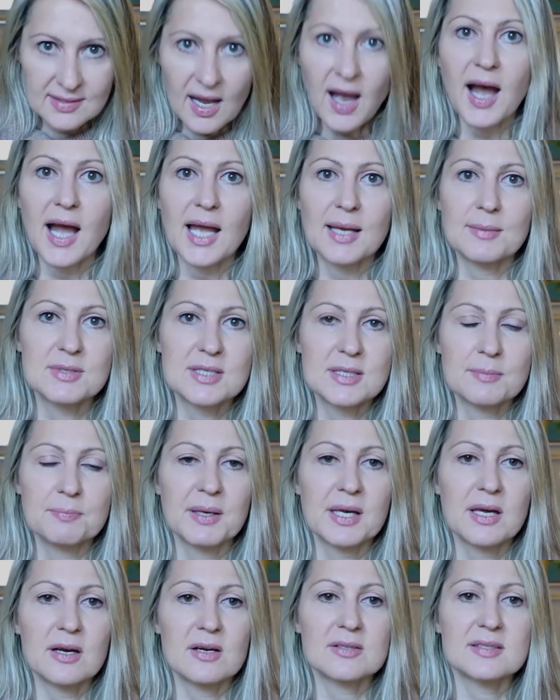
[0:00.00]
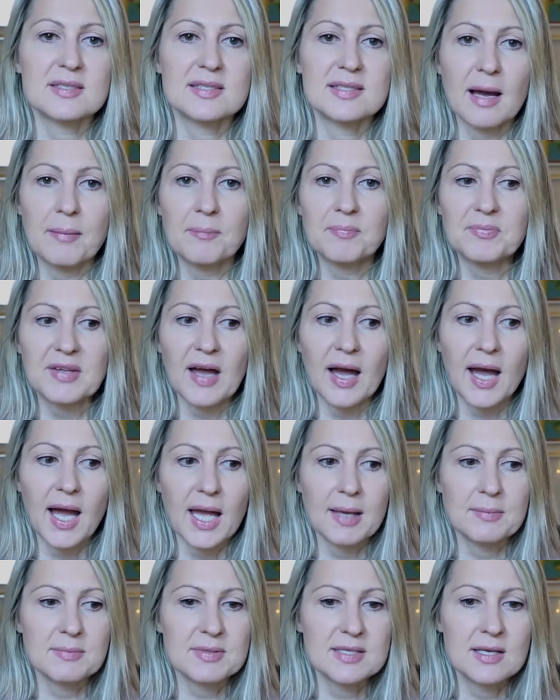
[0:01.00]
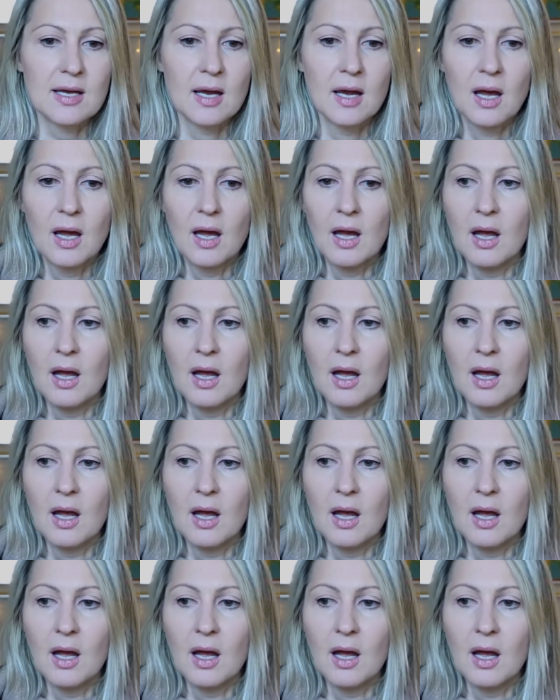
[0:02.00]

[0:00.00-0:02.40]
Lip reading: times, because sometimes